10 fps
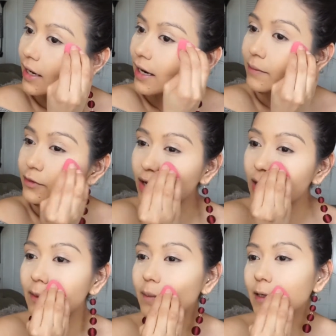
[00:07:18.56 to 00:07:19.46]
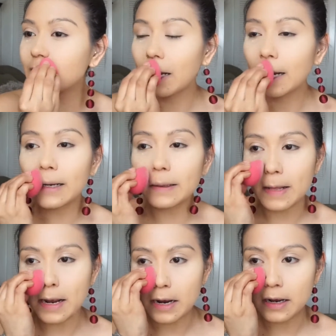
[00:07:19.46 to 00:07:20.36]
I'm trying to
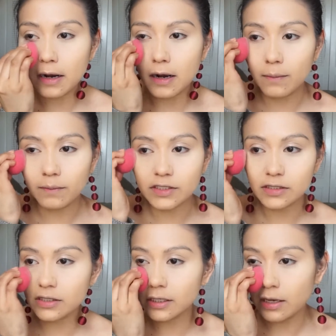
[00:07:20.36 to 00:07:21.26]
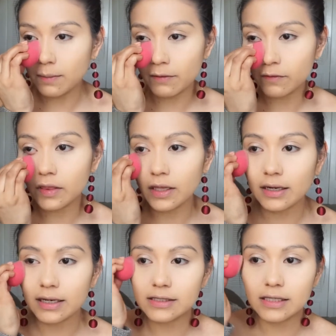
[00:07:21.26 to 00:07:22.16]
maintain that just to keep
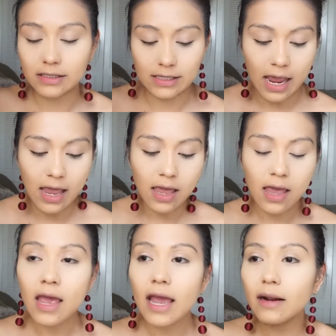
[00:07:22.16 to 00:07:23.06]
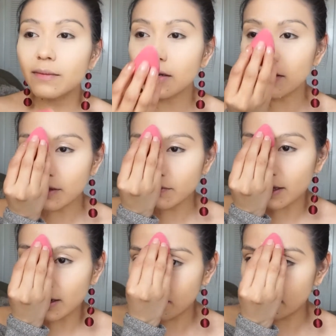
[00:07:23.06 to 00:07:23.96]
everything nice and set. And I'm going to leave
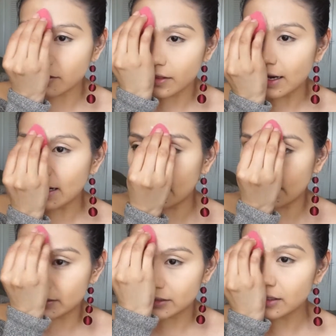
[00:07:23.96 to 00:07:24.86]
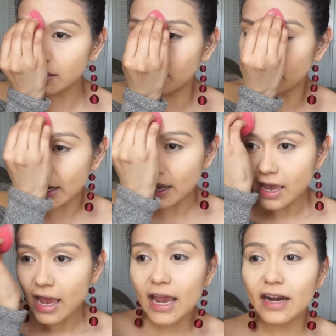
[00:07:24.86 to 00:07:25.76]
that under the eye just a little bit.
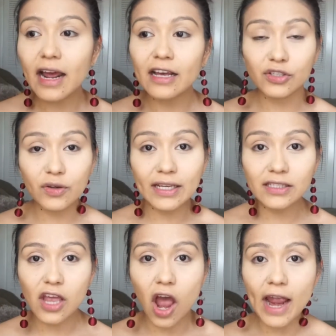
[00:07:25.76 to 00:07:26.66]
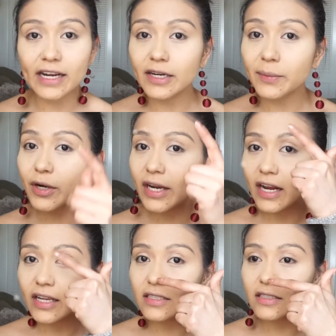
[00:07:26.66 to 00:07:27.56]
And as you guys saw, I didn't bring
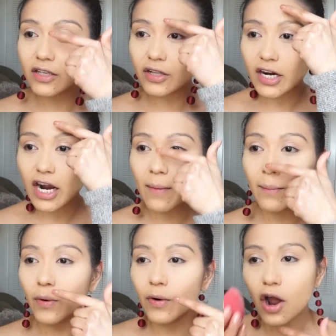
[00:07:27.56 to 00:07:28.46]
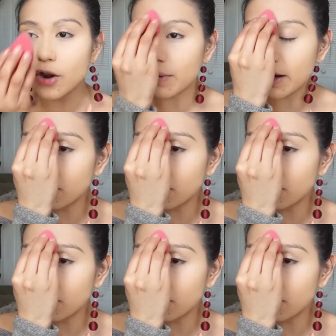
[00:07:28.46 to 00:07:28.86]
any concealer up or on my